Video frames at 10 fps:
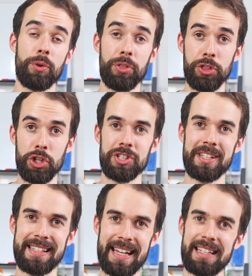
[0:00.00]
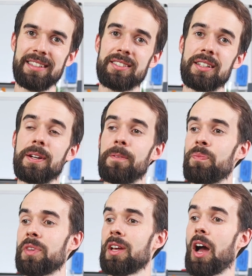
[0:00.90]
for 30 days.
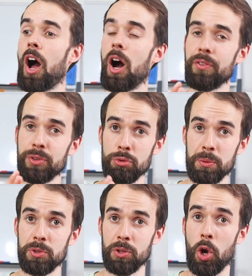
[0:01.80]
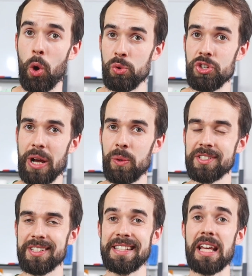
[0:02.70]
Half the group took cold
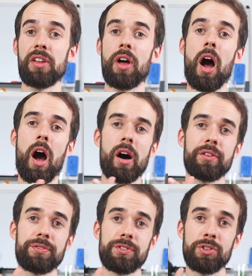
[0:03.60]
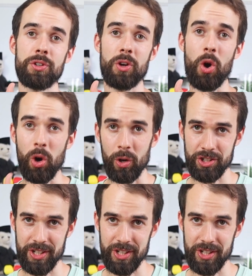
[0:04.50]
showers and the other half took hot